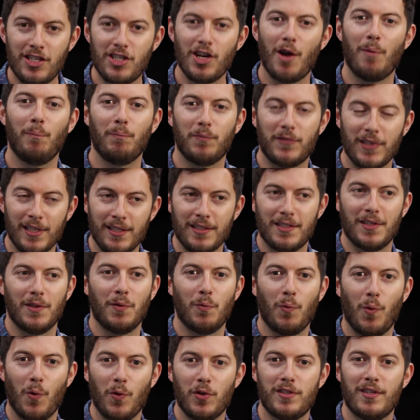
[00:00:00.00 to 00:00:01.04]
jumped into the
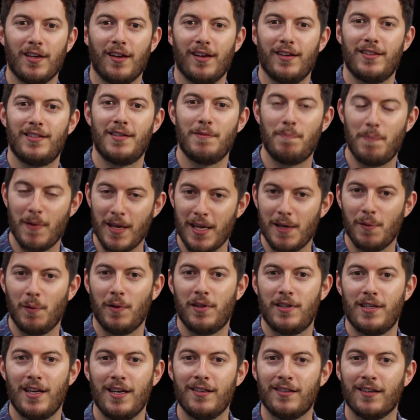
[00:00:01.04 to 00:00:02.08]
water to be
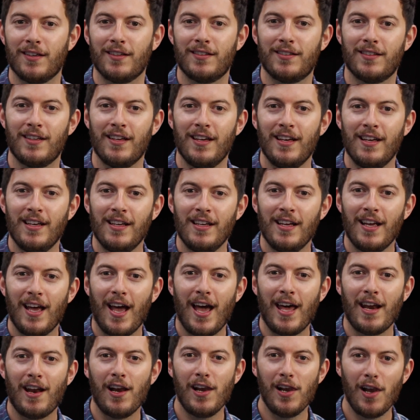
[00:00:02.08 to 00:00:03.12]
with Jesus.
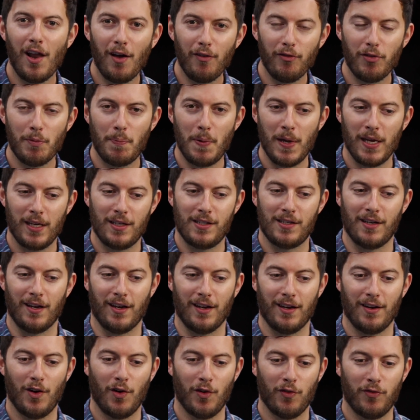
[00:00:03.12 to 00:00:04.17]
And I love the
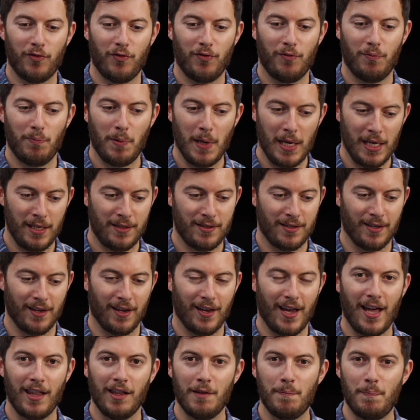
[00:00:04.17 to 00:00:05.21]
picture of
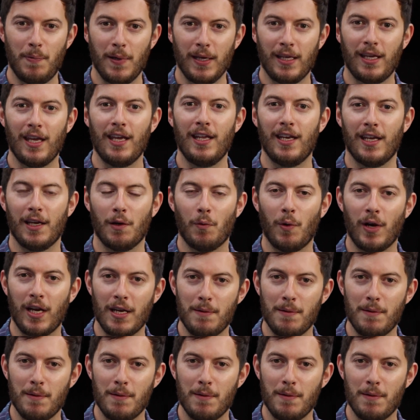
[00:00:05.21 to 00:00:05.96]
Peter at the beginning when